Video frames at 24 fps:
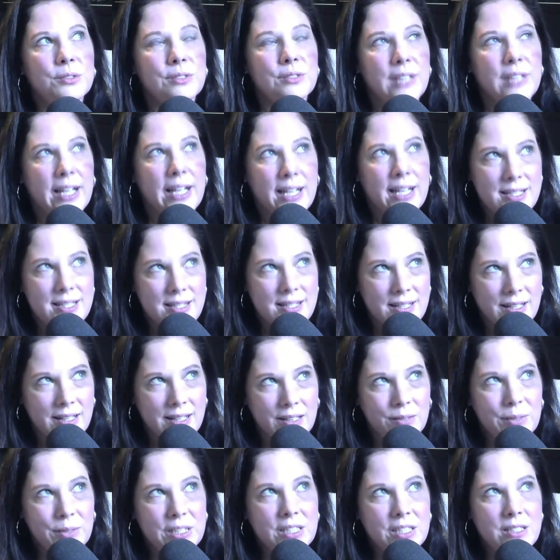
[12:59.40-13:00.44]
like I
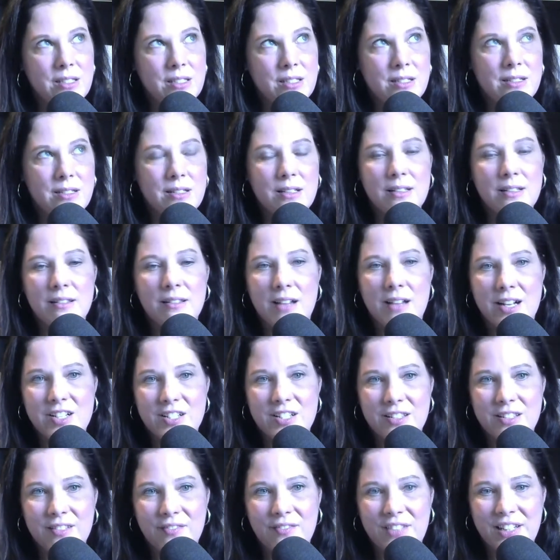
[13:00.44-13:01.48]
said, we just
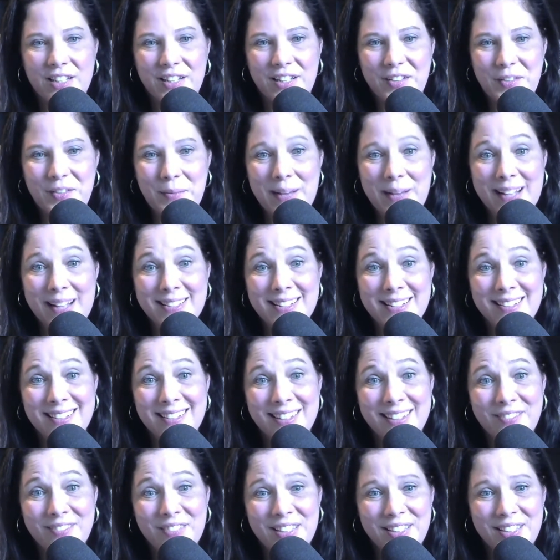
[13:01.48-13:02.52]
launched the video, the Patsy
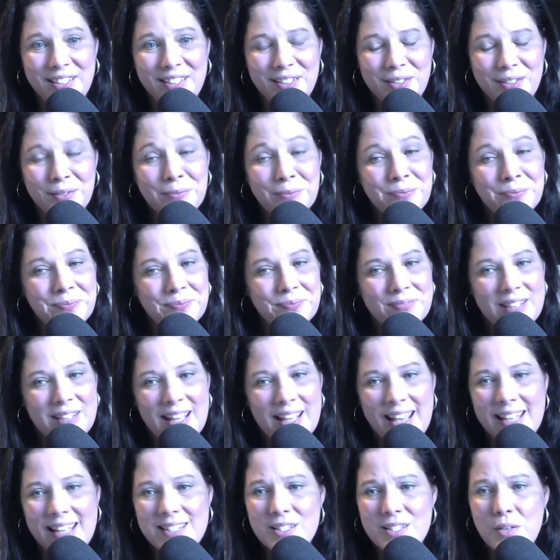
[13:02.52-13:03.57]
Cline video.
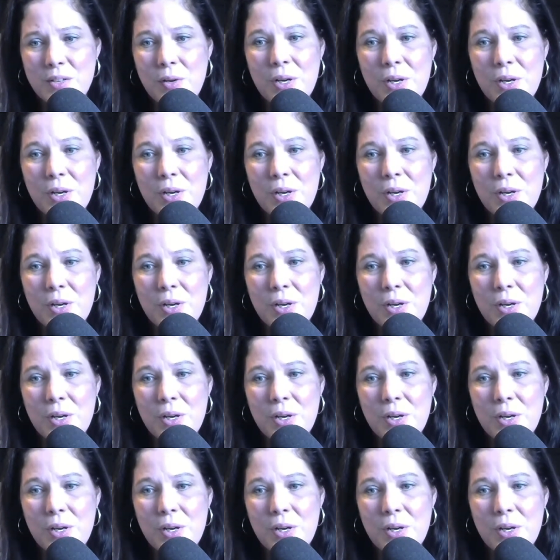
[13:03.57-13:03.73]
And so,